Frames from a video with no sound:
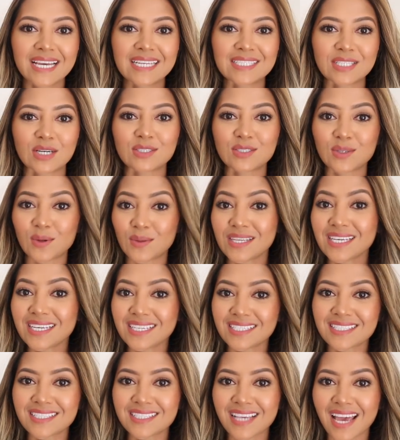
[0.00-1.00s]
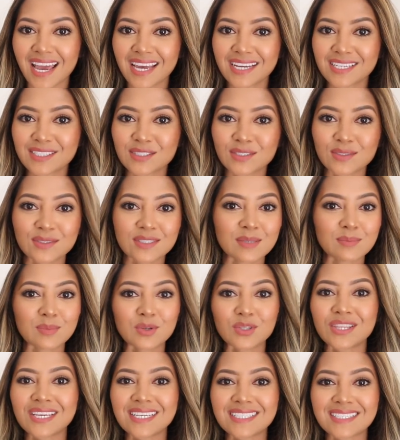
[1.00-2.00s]
it's also on the inside, so
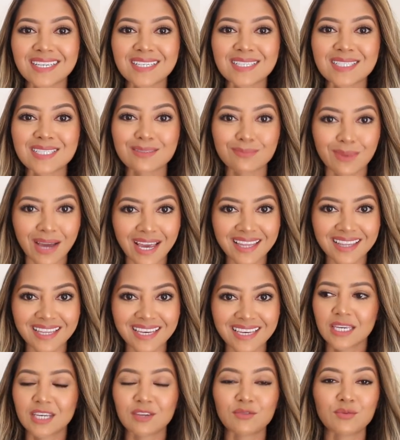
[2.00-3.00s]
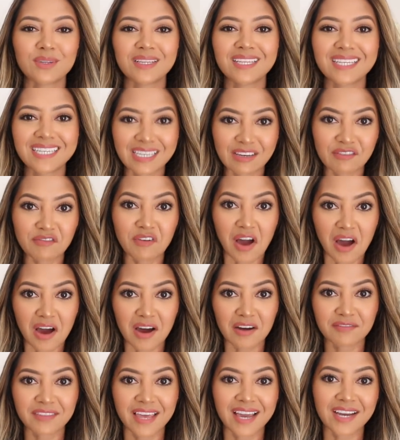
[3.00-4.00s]
simple things like smiling can really give
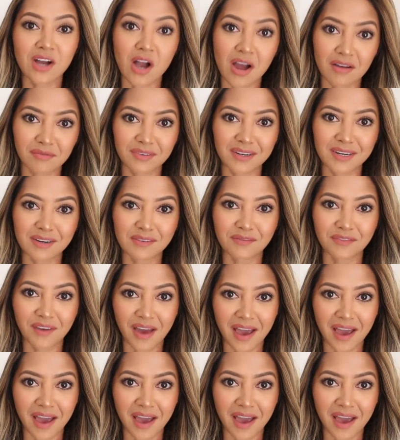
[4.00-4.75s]
off that confident